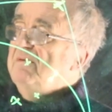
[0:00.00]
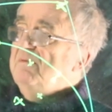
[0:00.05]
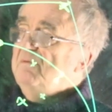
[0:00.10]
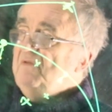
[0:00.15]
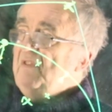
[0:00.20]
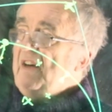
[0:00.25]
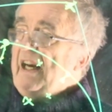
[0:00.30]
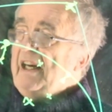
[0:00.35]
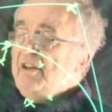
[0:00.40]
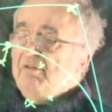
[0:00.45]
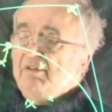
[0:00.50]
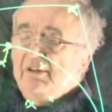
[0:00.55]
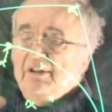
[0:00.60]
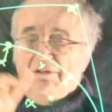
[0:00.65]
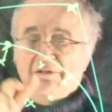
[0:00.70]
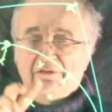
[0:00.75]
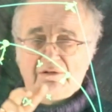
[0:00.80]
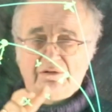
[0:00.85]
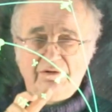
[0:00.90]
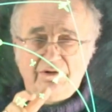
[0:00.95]
factory
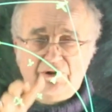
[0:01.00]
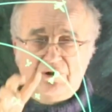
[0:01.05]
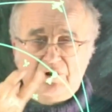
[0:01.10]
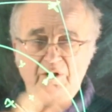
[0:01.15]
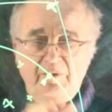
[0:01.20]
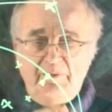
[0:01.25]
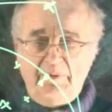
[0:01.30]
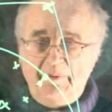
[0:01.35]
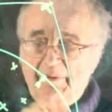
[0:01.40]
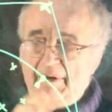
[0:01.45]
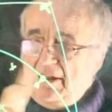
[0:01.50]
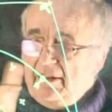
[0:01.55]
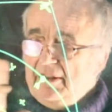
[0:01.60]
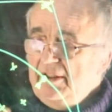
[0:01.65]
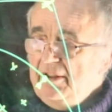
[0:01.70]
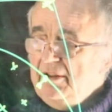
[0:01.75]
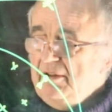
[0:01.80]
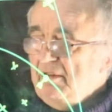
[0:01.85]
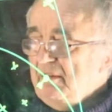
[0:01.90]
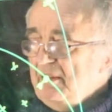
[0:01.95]
or a good
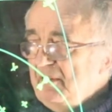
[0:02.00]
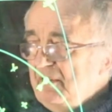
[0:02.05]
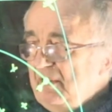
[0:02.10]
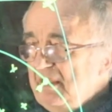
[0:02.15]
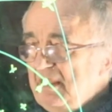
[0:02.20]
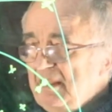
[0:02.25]
supermarket or an